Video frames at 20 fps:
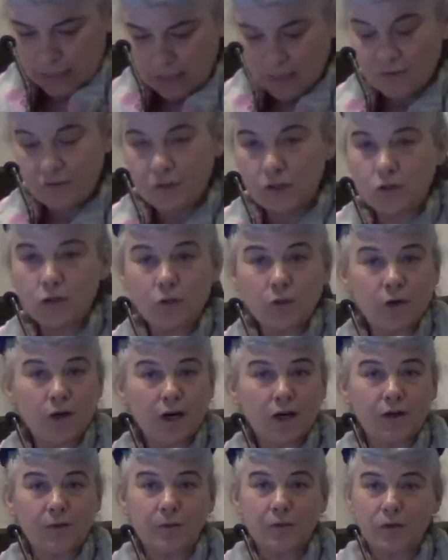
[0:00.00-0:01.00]
If you
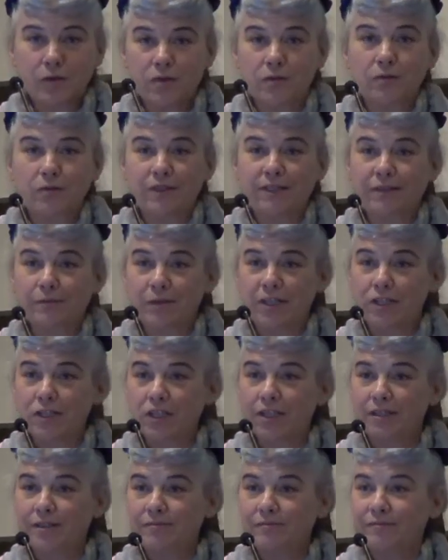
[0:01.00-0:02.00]
are a person with
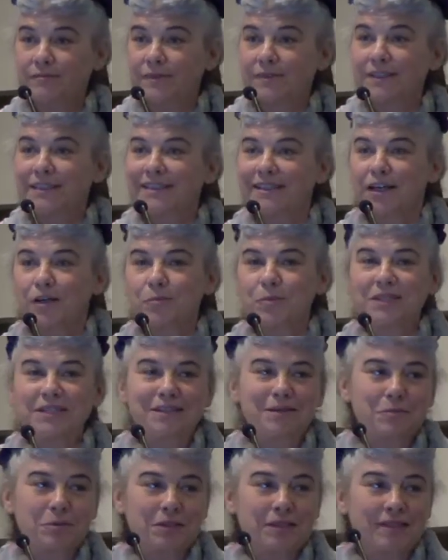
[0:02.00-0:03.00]
dementia, a
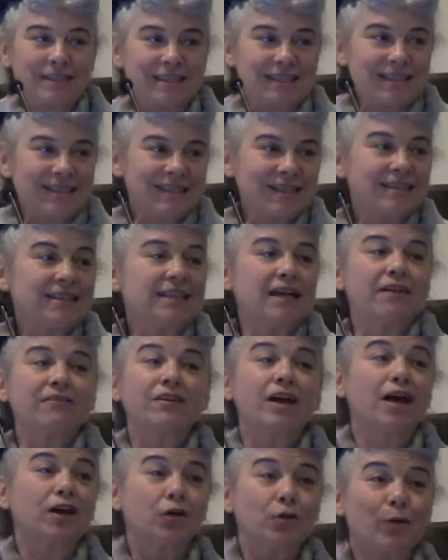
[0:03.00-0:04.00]
PWD, then
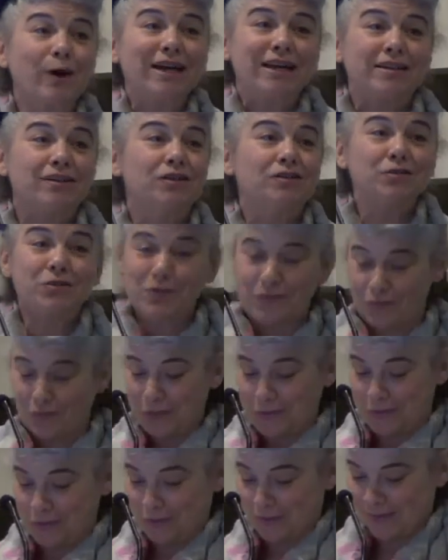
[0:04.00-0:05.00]
I've got great news
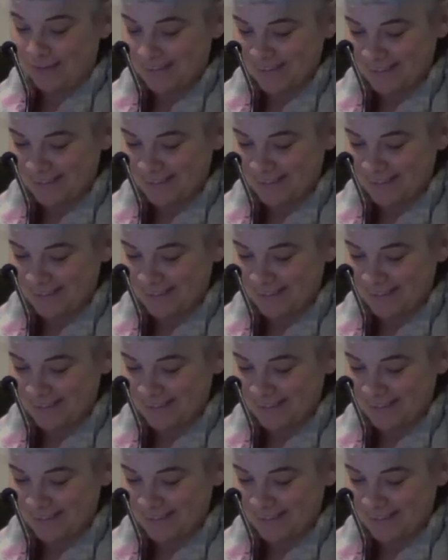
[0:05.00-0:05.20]
for you.